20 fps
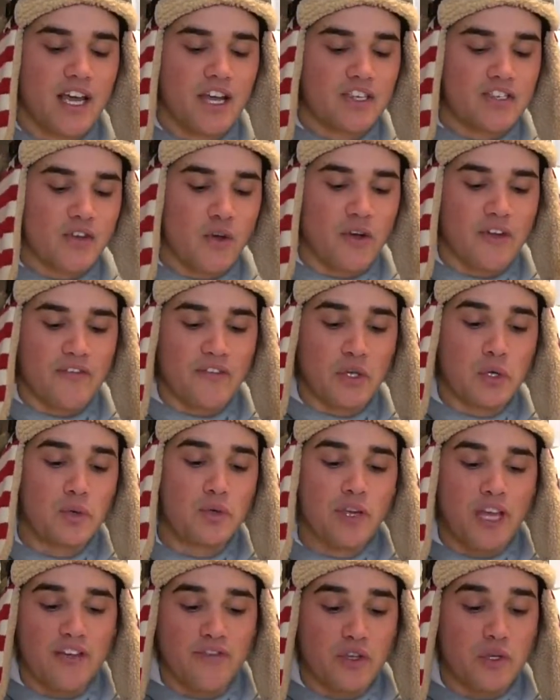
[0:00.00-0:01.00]
So if
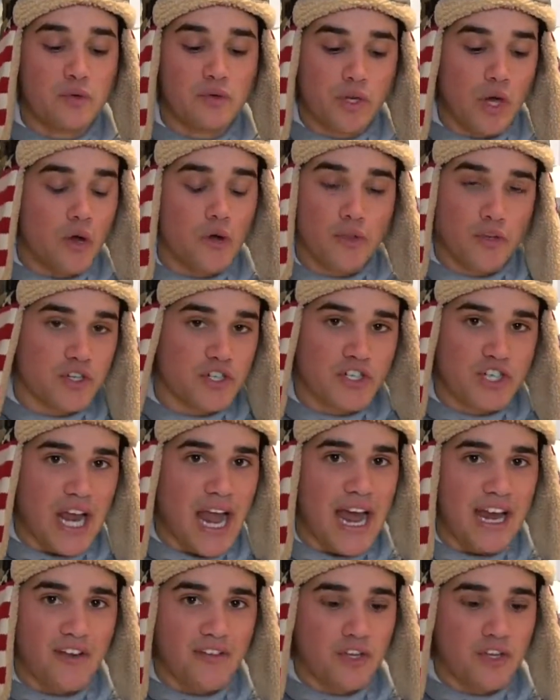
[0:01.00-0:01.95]
you know there's shad,